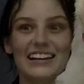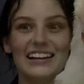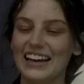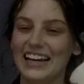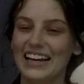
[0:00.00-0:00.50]

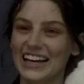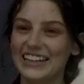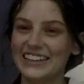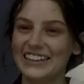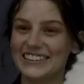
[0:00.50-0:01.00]
It's kind
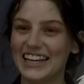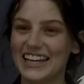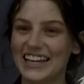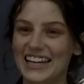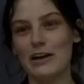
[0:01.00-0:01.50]
of just say,
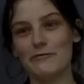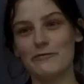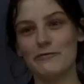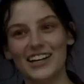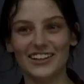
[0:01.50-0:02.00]
I'm
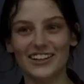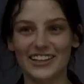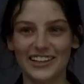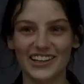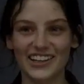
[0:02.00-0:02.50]
here and you're
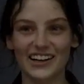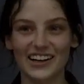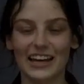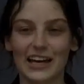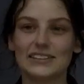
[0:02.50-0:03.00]
here,
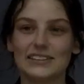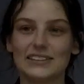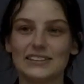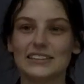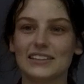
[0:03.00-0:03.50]
and we can
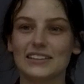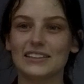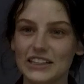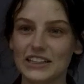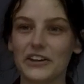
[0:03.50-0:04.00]
still see
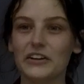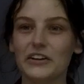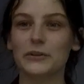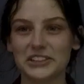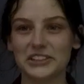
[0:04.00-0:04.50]
each other and we're
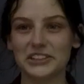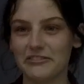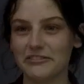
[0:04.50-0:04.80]
safe.